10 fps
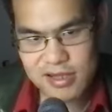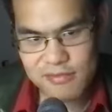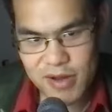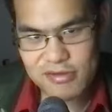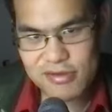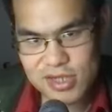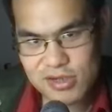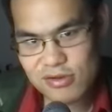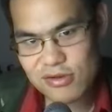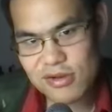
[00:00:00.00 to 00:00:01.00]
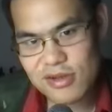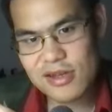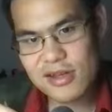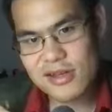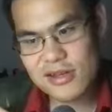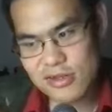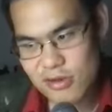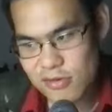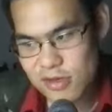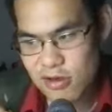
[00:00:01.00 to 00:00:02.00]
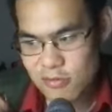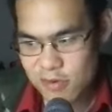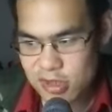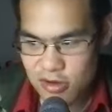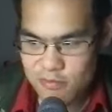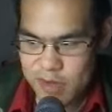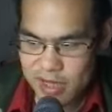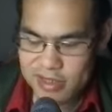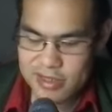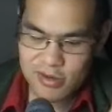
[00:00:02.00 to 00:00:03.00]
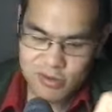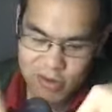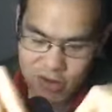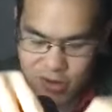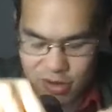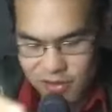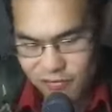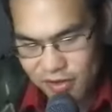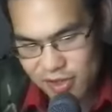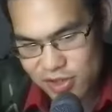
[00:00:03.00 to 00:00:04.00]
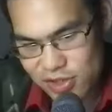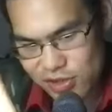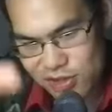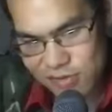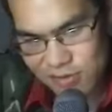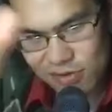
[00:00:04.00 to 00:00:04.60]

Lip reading: the mountains. So you build all the villages. I mean, if